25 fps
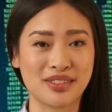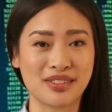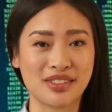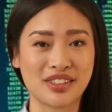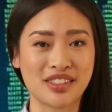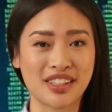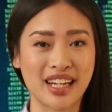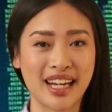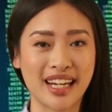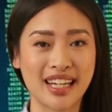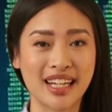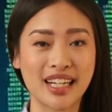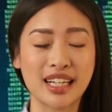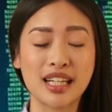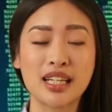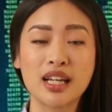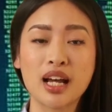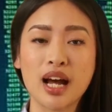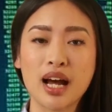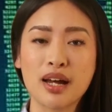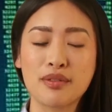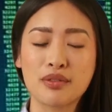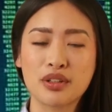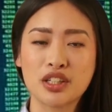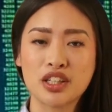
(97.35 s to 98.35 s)
say in a
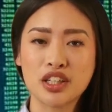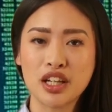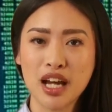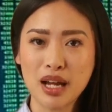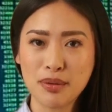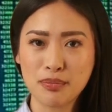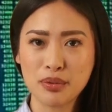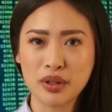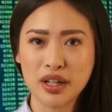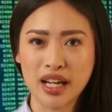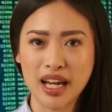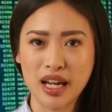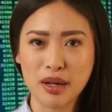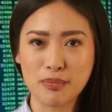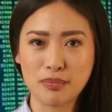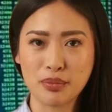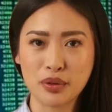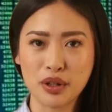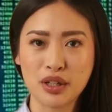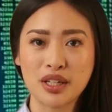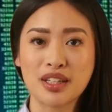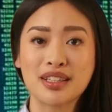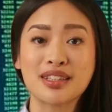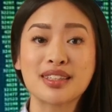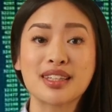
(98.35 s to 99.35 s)
coffee shop or
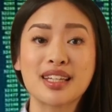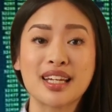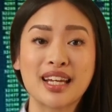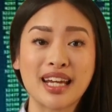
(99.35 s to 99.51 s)
airport,